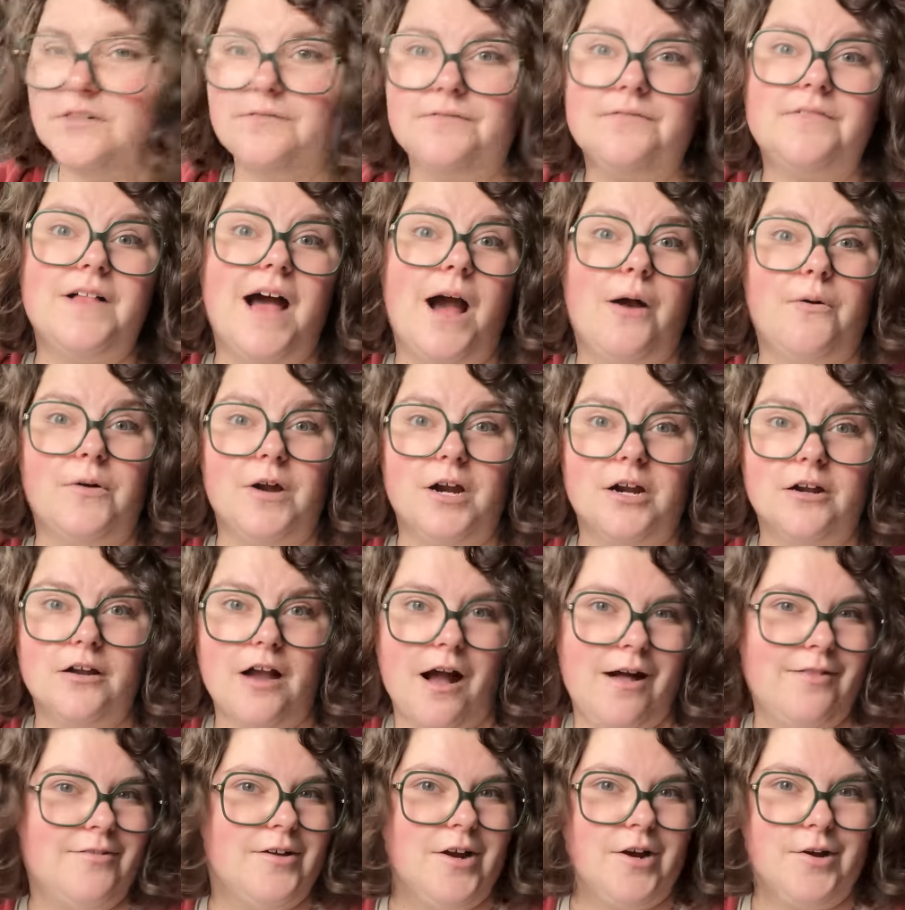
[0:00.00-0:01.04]
flower
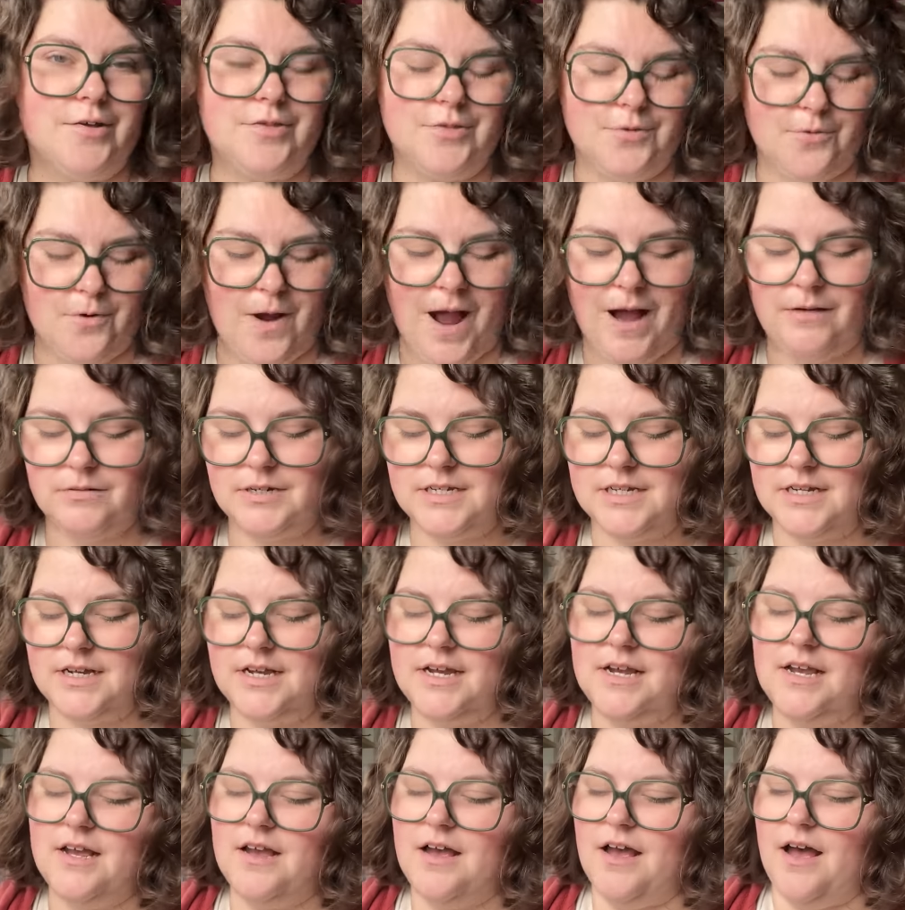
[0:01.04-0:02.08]
color throughout.
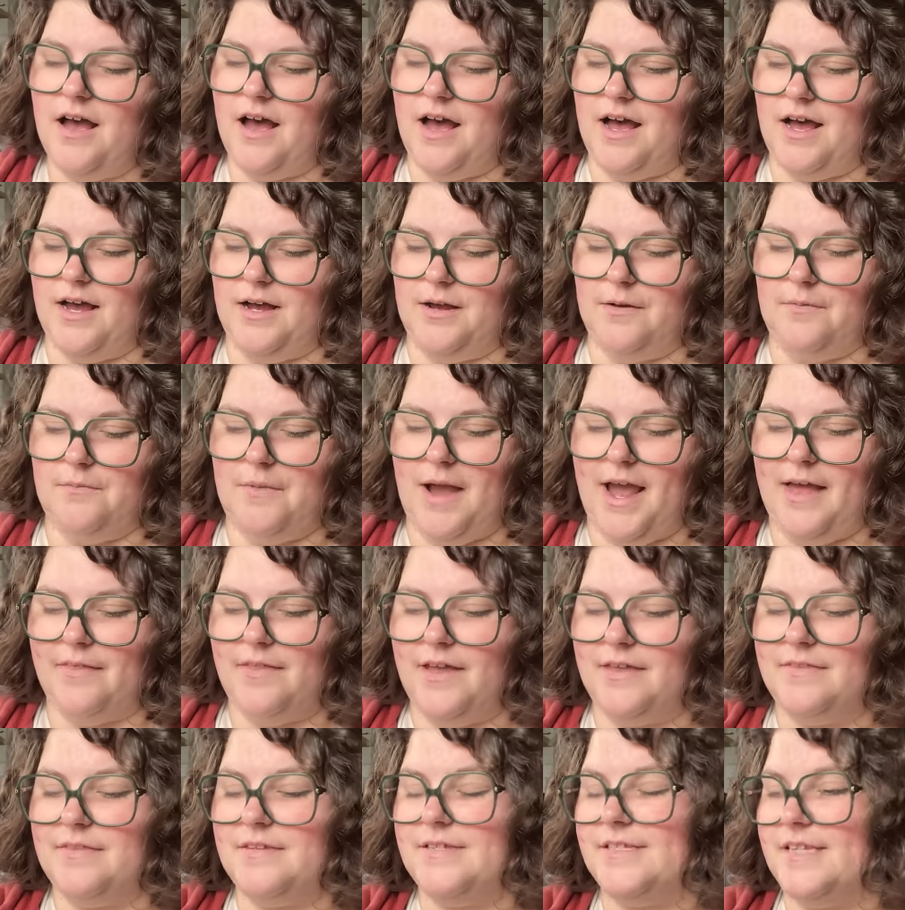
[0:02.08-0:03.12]
Um, I
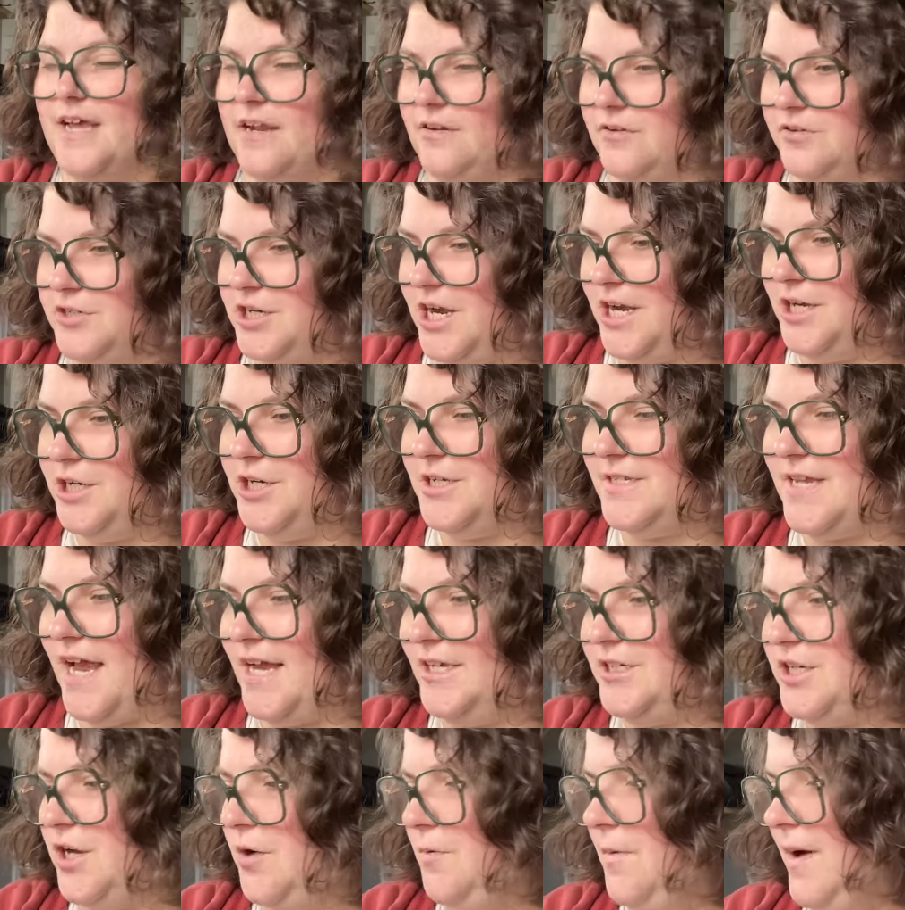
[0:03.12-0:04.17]
like the subtle changes. I
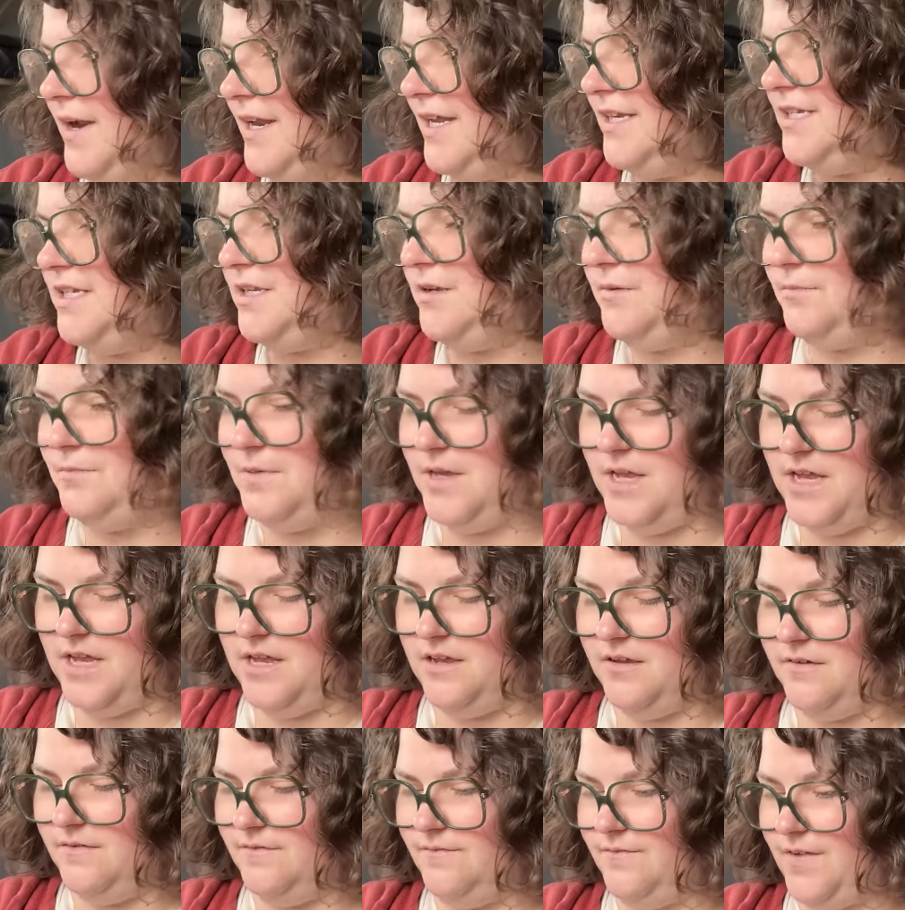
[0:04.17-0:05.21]
don't want it to
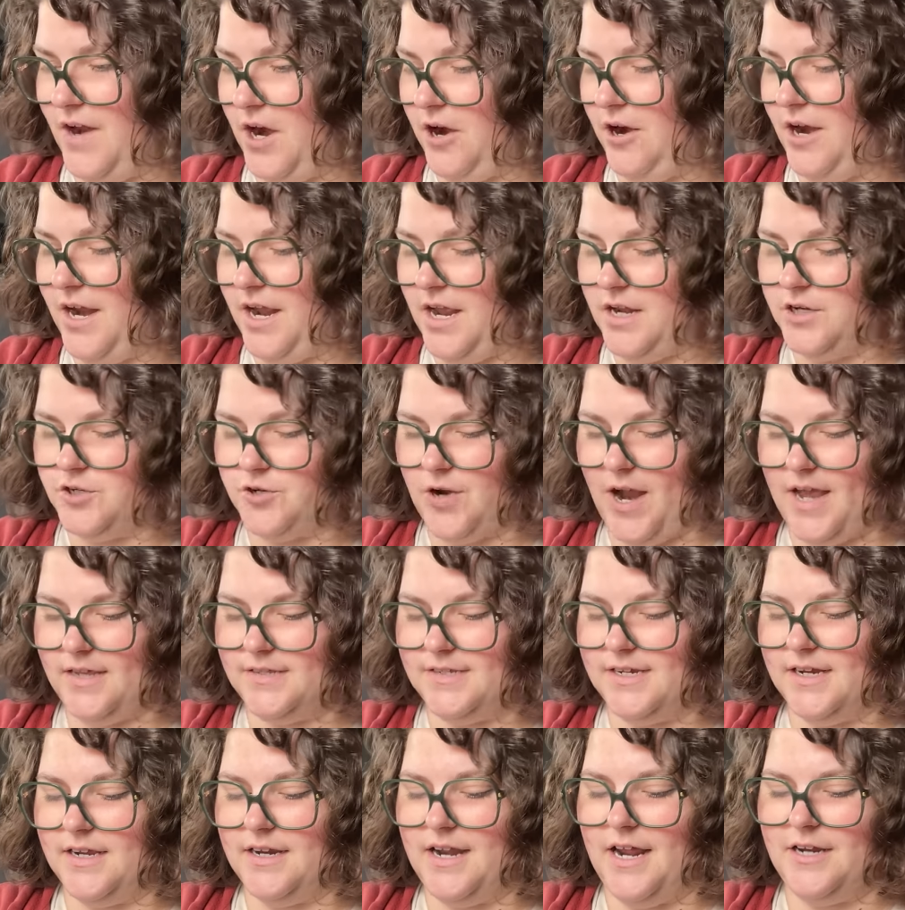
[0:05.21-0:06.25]
be very
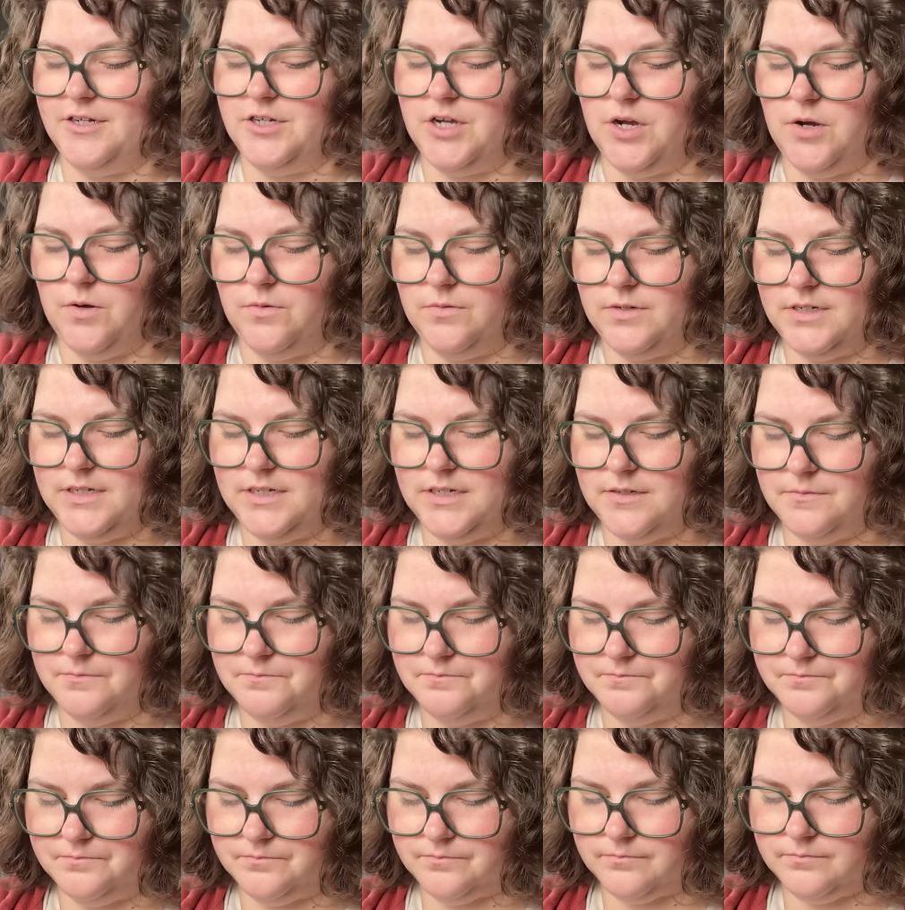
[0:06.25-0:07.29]
drastic and I don't
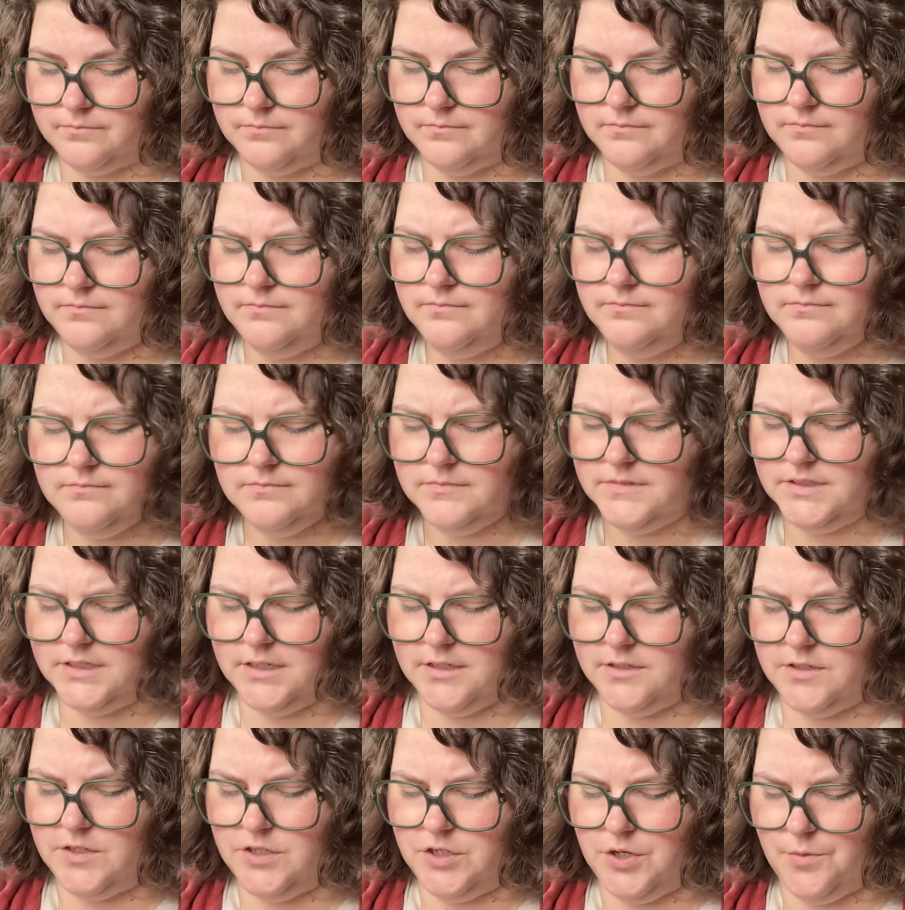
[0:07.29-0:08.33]

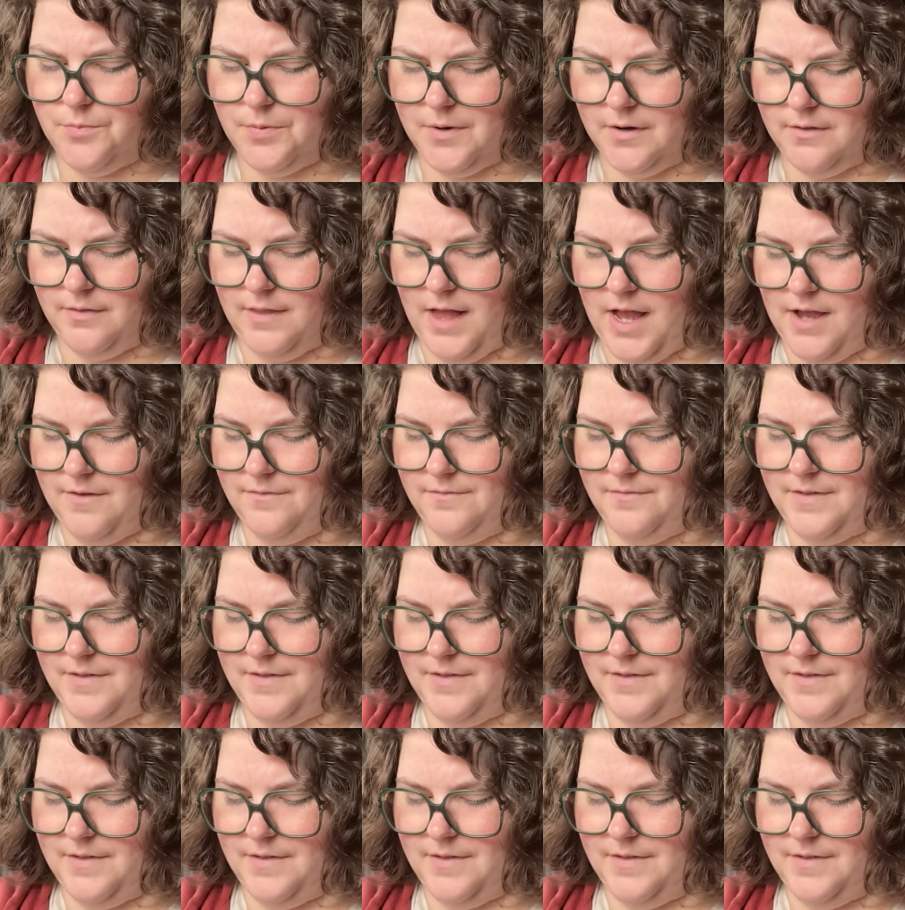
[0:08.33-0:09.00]
super love